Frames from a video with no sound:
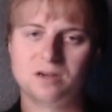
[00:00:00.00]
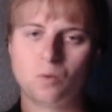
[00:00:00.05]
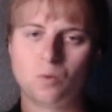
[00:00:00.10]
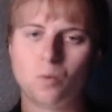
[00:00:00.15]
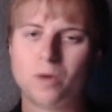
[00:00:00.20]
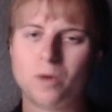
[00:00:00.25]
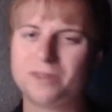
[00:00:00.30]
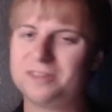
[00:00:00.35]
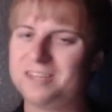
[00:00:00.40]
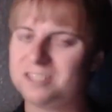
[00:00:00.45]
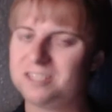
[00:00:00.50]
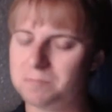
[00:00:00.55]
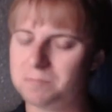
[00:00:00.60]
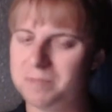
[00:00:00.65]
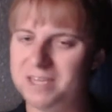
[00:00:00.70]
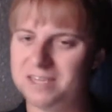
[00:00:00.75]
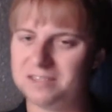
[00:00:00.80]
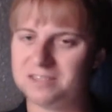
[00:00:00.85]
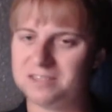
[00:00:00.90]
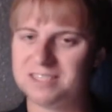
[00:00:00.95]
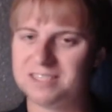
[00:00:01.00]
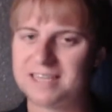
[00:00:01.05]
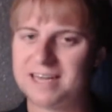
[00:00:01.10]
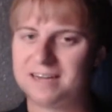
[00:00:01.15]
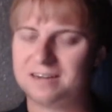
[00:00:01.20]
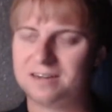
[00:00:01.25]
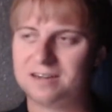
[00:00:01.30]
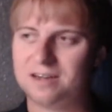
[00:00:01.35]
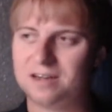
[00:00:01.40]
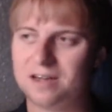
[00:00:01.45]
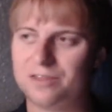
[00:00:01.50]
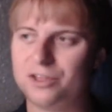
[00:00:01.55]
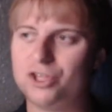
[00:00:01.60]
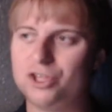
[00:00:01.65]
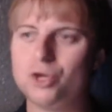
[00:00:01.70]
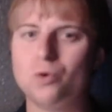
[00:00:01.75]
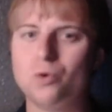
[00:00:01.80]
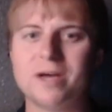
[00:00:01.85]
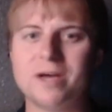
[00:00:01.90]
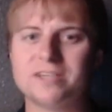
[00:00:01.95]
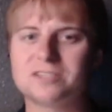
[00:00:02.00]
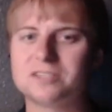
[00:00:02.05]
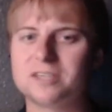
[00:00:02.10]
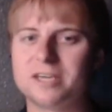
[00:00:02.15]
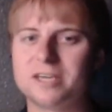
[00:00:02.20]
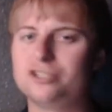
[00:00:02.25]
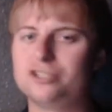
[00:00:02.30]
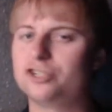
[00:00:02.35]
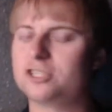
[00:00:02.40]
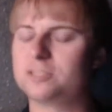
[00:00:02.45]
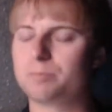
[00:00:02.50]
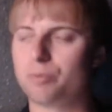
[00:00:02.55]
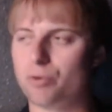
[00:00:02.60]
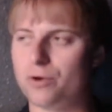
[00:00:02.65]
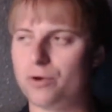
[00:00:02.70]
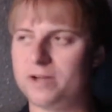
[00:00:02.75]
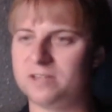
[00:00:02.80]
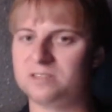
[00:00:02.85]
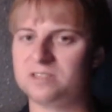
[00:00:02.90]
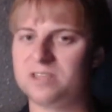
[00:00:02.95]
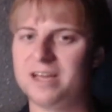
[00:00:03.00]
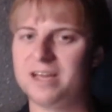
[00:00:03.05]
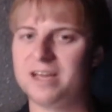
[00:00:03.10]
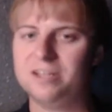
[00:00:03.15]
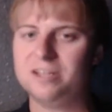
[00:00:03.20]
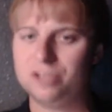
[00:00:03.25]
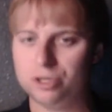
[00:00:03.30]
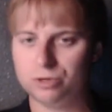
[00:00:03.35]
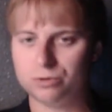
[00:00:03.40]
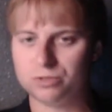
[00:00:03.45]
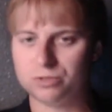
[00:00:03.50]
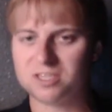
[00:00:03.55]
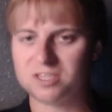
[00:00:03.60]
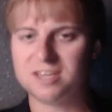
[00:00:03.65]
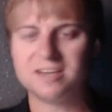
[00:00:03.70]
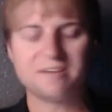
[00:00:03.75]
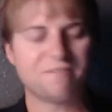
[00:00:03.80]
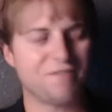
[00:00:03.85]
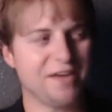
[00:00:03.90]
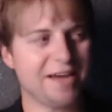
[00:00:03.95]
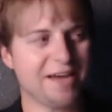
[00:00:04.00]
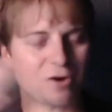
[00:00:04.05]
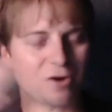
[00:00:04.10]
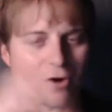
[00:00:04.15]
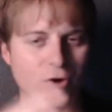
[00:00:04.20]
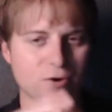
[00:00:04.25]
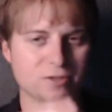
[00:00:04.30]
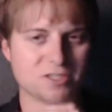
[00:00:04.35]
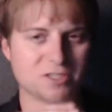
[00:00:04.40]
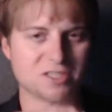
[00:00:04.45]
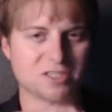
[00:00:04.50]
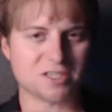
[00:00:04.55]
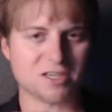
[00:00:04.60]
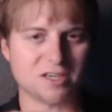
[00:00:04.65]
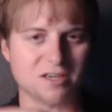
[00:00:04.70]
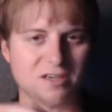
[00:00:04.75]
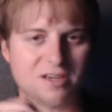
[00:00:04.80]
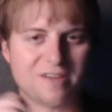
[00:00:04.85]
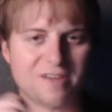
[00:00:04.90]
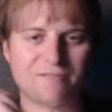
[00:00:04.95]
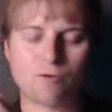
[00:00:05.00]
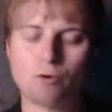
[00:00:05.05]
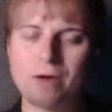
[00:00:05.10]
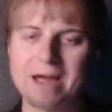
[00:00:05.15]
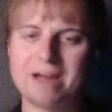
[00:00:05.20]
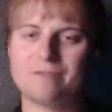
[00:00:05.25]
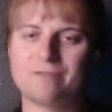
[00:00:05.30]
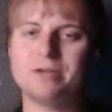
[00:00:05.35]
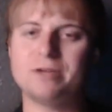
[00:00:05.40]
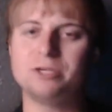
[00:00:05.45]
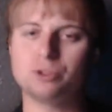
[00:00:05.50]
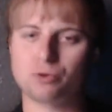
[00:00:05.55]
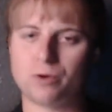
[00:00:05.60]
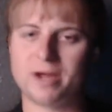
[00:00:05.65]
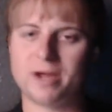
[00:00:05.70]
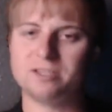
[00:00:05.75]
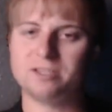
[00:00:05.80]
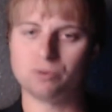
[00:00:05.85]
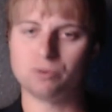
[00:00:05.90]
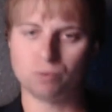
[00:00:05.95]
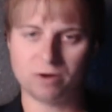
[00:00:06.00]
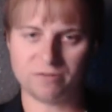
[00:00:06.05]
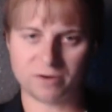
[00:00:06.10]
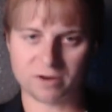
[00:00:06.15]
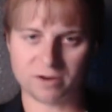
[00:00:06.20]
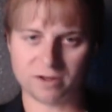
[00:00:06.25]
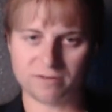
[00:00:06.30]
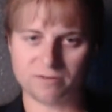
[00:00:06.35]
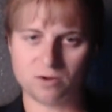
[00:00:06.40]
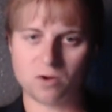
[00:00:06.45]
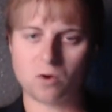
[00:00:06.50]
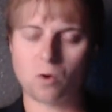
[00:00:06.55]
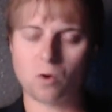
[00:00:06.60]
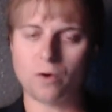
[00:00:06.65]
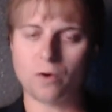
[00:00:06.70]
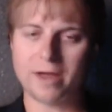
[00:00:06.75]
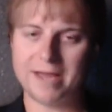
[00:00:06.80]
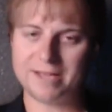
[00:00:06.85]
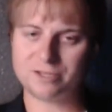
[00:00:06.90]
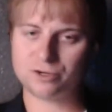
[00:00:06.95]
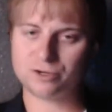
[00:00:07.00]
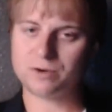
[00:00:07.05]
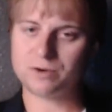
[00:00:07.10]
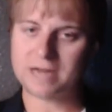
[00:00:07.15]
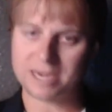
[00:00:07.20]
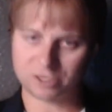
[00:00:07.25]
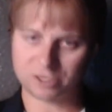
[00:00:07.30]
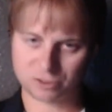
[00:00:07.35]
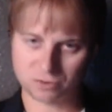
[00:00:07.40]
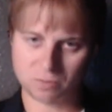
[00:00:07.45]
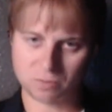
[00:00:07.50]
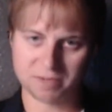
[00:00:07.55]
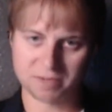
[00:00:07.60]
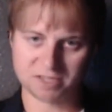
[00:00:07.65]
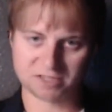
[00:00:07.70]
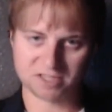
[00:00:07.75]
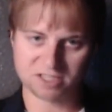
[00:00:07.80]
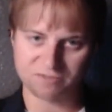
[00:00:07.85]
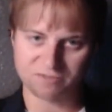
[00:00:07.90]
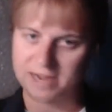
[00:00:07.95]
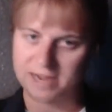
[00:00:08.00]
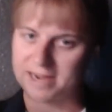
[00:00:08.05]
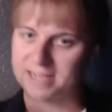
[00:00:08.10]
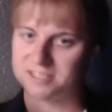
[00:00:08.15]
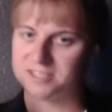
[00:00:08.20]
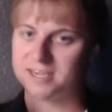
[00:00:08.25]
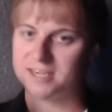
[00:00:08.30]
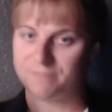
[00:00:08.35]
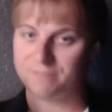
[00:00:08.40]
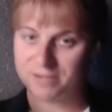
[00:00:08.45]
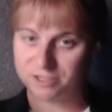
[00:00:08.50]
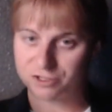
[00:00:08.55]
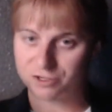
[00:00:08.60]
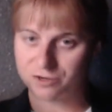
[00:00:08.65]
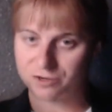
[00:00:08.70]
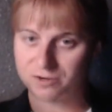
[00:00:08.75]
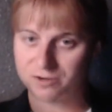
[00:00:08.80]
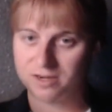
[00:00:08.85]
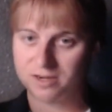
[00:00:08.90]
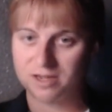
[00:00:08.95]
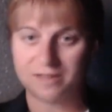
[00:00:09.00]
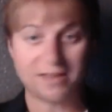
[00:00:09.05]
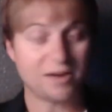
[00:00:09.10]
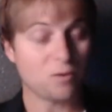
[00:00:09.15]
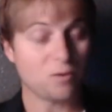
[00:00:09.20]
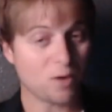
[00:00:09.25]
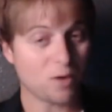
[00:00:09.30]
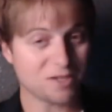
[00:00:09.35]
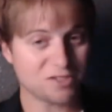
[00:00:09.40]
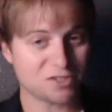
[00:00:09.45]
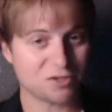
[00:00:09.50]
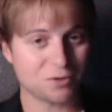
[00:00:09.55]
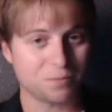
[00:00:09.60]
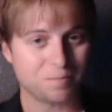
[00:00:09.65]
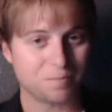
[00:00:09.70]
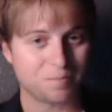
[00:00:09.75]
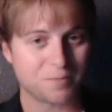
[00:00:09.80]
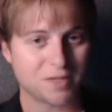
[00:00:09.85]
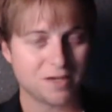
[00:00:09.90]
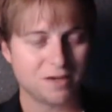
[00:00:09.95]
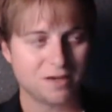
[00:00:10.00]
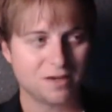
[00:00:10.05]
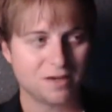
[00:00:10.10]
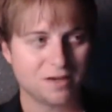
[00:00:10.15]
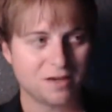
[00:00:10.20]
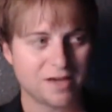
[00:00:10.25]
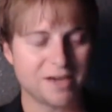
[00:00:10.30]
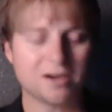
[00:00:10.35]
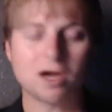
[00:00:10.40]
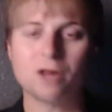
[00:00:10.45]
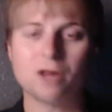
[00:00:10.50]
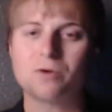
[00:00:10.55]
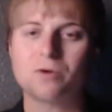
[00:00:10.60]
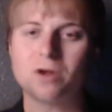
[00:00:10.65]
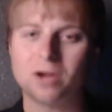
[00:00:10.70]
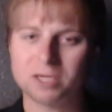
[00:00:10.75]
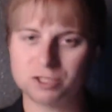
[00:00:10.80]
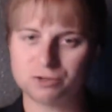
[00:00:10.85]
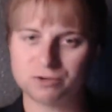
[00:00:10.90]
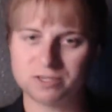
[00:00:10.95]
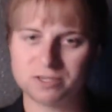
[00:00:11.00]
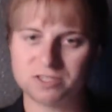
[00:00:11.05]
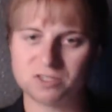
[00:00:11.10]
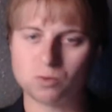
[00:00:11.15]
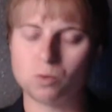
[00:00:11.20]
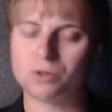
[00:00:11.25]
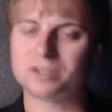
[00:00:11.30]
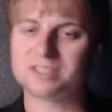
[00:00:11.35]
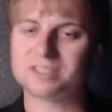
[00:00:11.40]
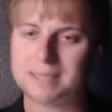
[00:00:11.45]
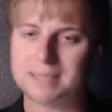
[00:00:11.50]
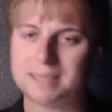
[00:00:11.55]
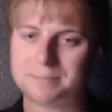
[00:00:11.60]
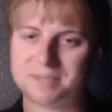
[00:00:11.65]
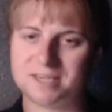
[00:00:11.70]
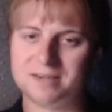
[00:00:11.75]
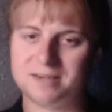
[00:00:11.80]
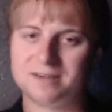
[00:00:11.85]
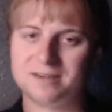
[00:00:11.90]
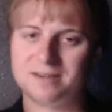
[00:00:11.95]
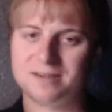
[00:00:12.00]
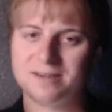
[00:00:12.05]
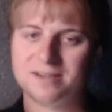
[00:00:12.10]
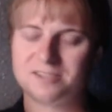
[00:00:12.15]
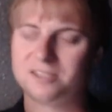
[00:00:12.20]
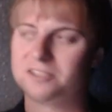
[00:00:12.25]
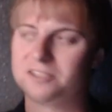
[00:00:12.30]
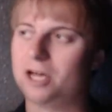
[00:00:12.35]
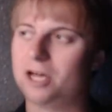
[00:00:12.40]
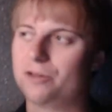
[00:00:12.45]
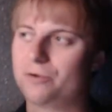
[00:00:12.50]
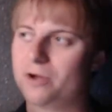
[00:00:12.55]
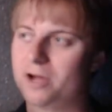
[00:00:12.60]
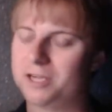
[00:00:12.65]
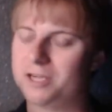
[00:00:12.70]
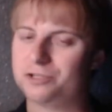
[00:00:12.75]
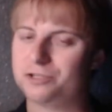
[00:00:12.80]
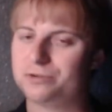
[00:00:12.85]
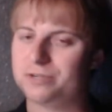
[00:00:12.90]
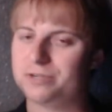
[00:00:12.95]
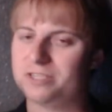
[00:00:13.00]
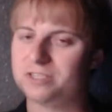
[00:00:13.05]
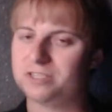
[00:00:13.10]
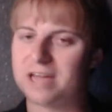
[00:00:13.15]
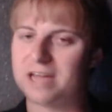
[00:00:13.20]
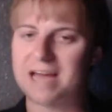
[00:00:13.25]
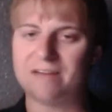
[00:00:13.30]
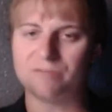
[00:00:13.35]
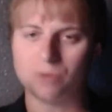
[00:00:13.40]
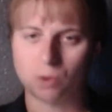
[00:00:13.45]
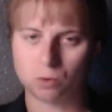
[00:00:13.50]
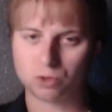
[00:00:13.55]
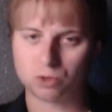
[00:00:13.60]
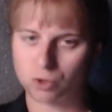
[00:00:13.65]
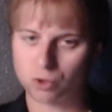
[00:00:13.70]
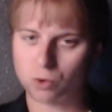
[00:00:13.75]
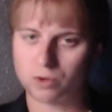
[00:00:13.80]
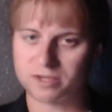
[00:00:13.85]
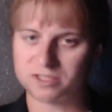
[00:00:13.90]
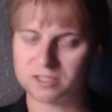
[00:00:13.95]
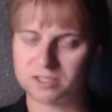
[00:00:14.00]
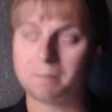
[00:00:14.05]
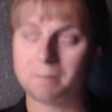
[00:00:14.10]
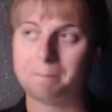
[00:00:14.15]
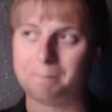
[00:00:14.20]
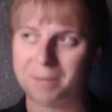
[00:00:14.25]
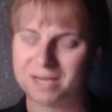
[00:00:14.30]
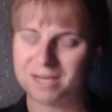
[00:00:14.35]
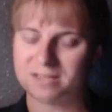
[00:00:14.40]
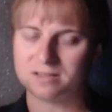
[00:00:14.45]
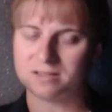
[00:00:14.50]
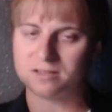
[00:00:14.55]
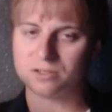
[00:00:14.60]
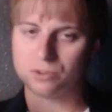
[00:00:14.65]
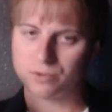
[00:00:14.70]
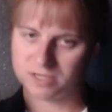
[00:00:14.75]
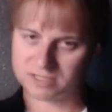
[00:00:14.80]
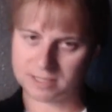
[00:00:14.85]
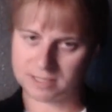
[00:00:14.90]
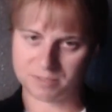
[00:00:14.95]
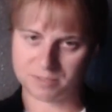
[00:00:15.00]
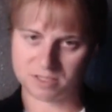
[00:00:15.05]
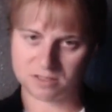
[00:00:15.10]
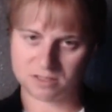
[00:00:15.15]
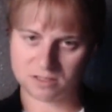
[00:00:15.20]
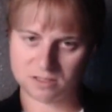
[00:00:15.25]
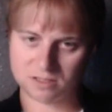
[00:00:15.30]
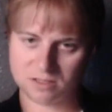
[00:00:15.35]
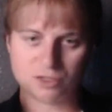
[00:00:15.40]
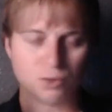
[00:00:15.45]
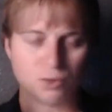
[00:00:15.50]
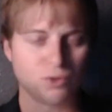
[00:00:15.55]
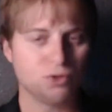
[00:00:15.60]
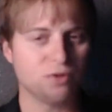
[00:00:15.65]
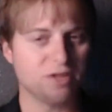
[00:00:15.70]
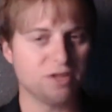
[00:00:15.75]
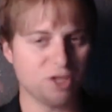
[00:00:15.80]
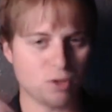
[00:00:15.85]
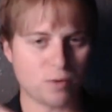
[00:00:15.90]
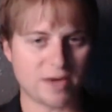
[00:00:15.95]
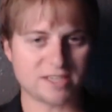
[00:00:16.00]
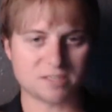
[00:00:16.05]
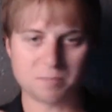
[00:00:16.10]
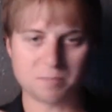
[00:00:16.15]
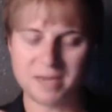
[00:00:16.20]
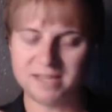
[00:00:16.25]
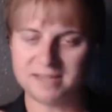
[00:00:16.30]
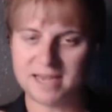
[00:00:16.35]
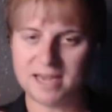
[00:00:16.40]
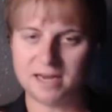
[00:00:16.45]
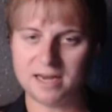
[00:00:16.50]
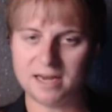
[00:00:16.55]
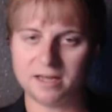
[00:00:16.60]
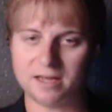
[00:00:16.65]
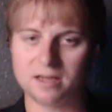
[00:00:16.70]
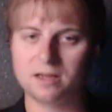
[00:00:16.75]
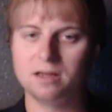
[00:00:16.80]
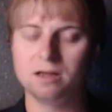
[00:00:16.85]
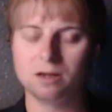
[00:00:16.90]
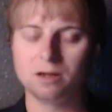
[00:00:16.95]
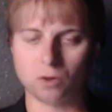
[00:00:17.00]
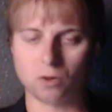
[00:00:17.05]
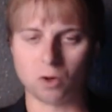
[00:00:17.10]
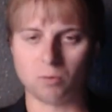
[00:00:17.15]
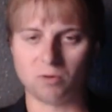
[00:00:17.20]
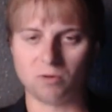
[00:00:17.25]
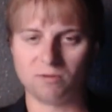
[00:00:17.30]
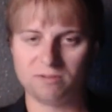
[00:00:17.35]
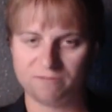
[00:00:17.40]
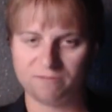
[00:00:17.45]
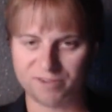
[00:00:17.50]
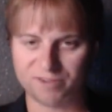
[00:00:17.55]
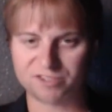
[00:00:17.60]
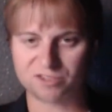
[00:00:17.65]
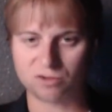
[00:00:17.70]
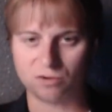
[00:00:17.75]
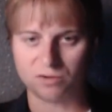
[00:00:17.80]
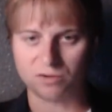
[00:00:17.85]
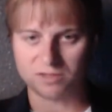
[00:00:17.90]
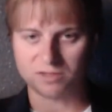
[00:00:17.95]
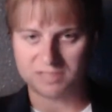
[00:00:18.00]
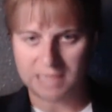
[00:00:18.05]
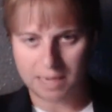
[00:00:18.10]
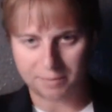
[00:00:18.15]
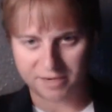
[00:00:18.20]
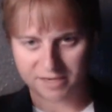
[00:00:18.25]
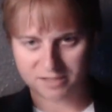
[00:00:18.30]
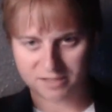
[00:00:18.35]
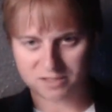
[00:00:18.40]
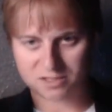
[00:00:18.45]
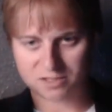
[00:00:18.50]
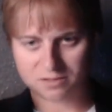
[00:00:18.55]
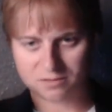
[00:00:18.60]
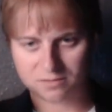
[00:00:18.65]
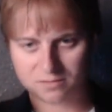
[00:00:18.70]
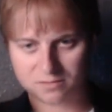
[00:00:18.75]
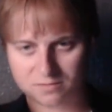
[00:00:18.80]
What this means is that the US can just print and use fiat currency for every trade derivative or international business financing adventure that it wants to, and other countries will accept it, since other countries have no choice but to accept it, due to the US maintaining global fiscal dominance.